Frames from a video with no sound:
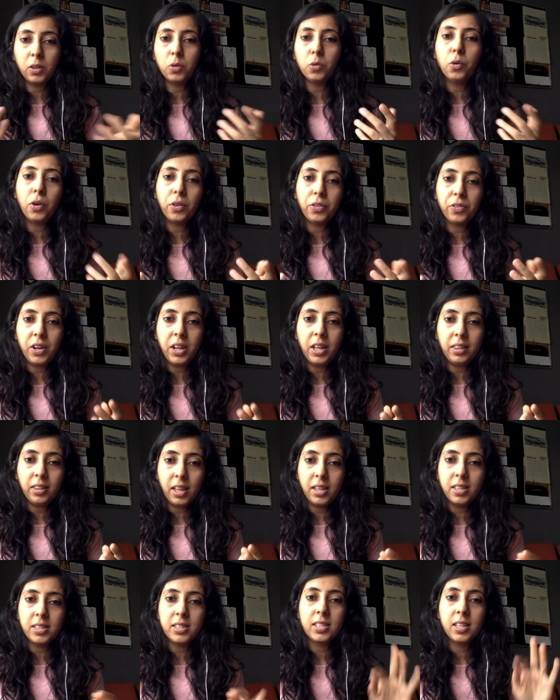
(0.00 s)
two or three
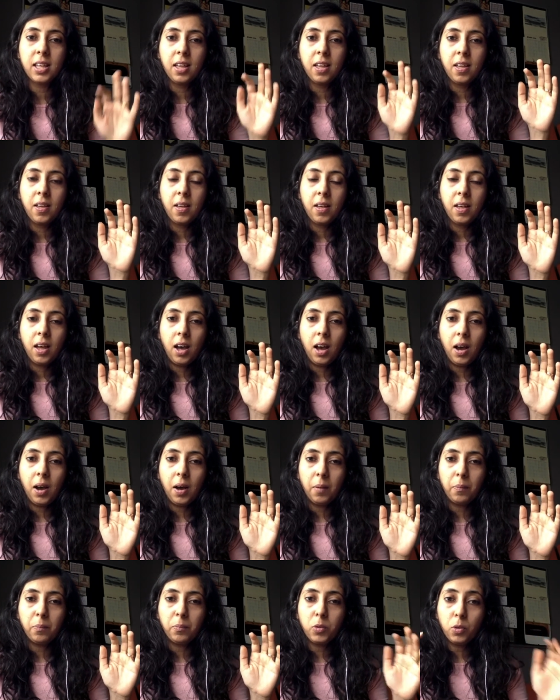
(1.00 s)
things,
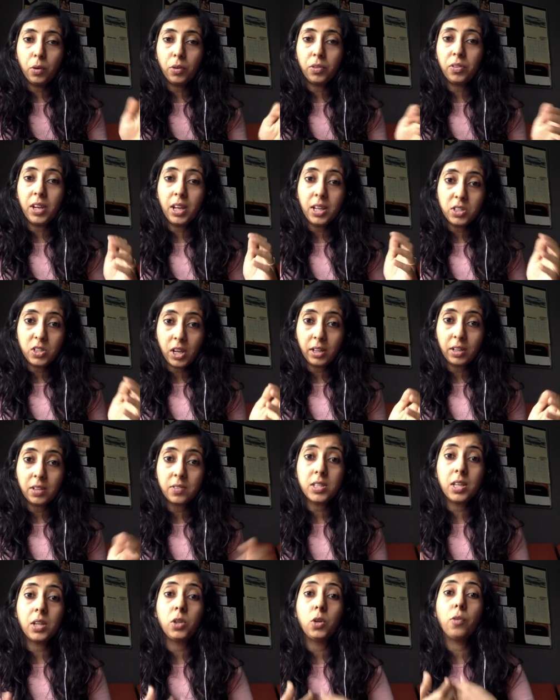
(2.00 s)
uh, two or three
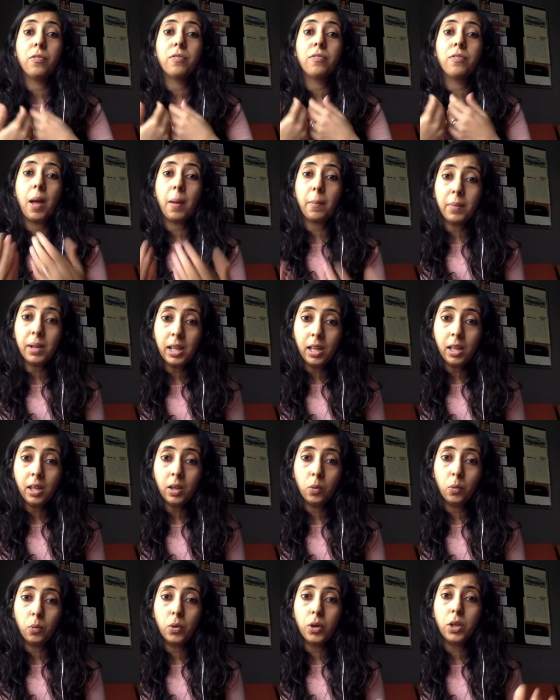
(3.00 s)
adjectives that your family
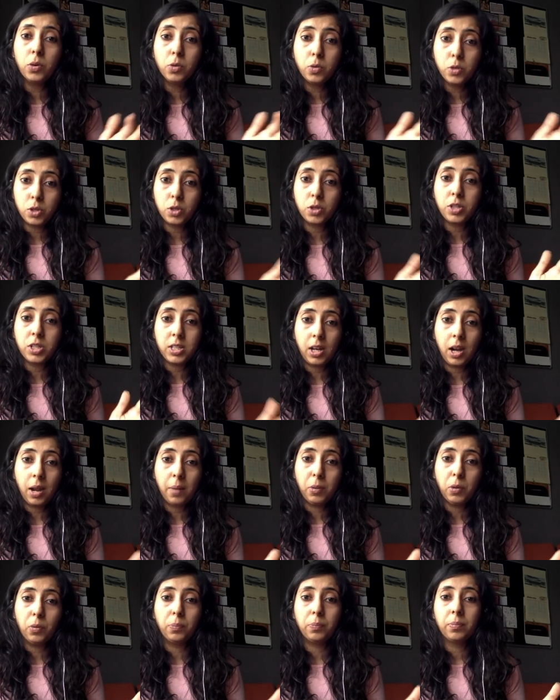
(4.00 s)
would use to describe
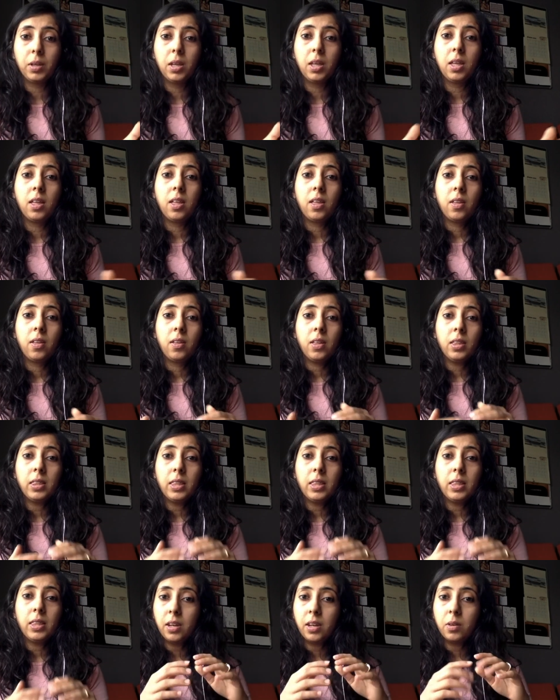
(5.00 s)
you.
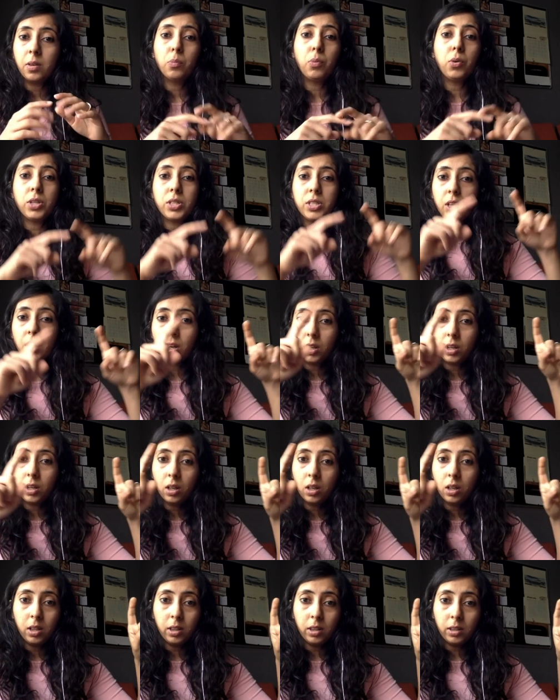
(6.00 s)
Then put a
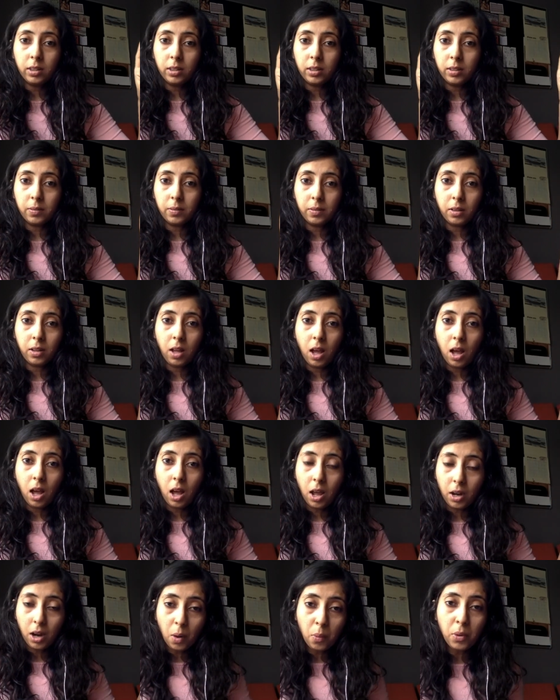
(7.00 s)
circle
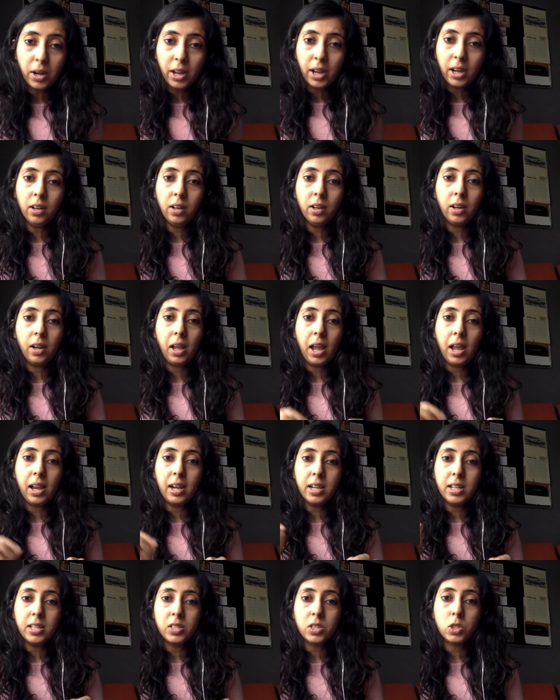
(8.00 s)
around it
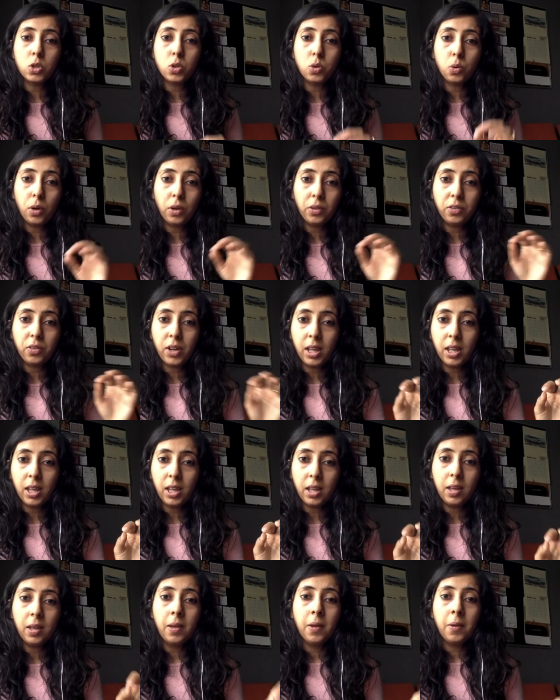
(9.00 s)
and list two or
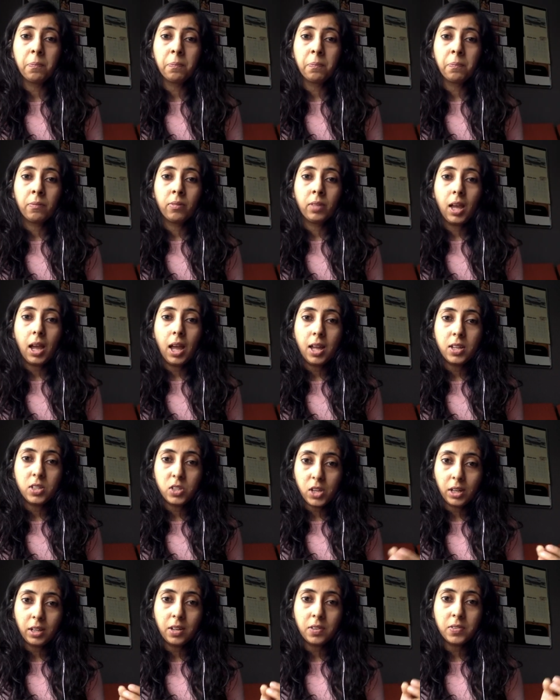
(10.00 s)
three
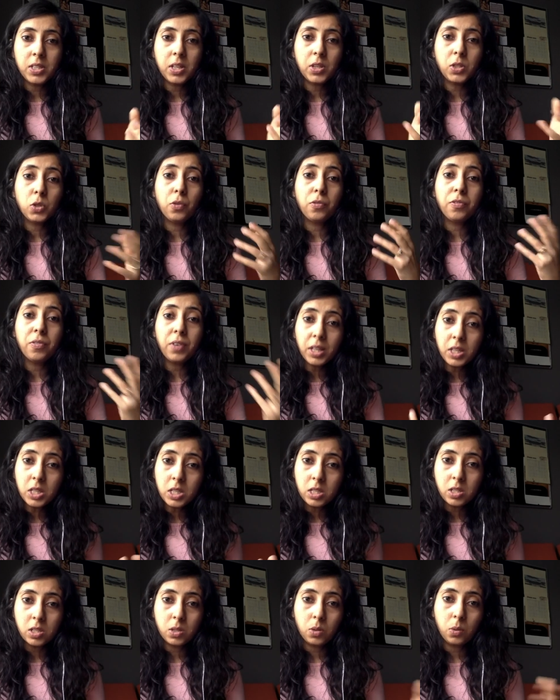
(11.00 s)
adjectives that your
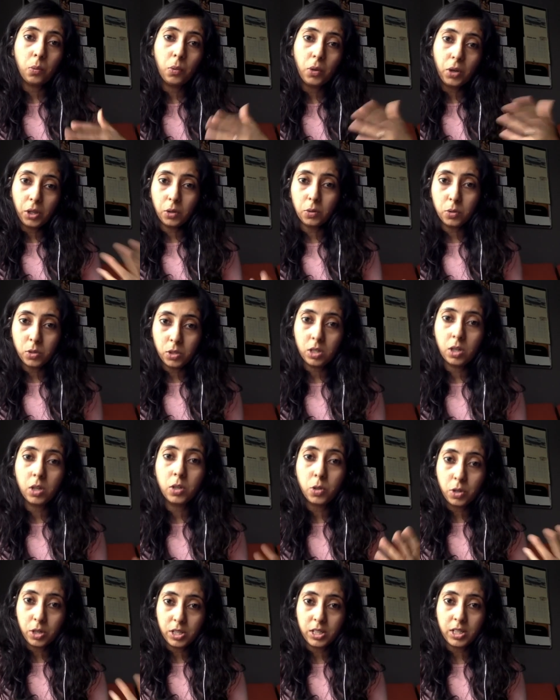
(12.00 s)
friends would use
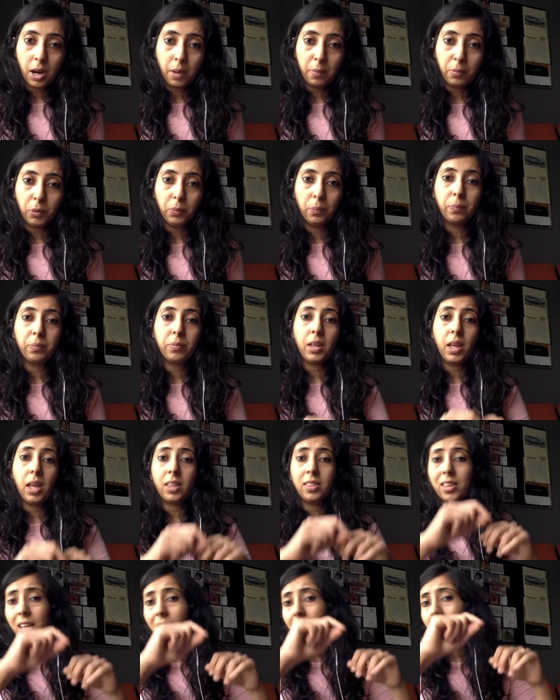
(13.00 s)
to describe you.
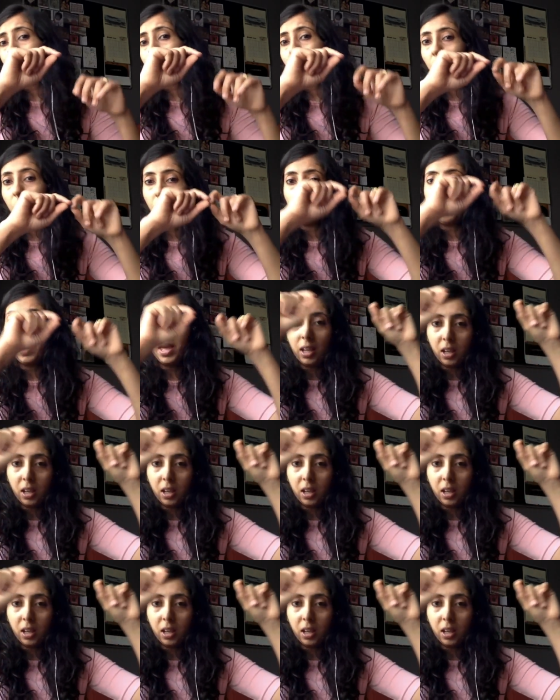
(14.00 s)
And then, you know, make